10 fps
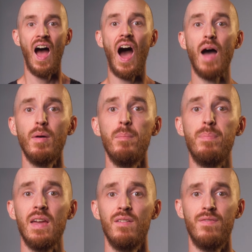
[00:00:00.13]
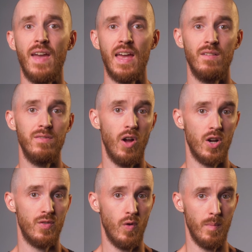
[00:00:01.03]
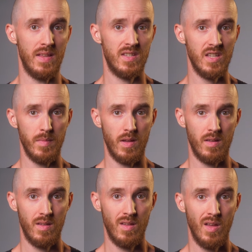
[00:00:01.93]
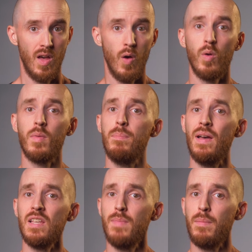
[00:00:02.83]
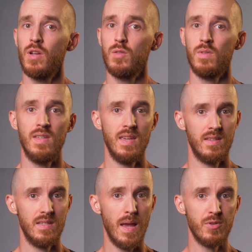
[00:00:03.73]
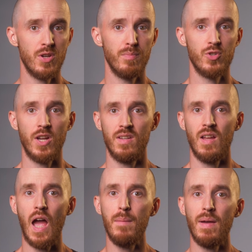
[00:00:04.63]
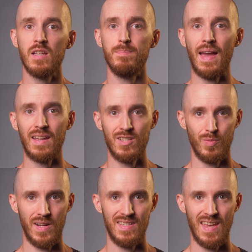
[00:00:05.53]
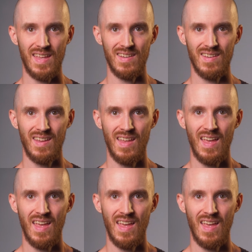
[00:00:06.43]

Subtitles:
I'm a big fan of large format cinema. One of my best memories was seeing Inception projected in IMAX back in 2010.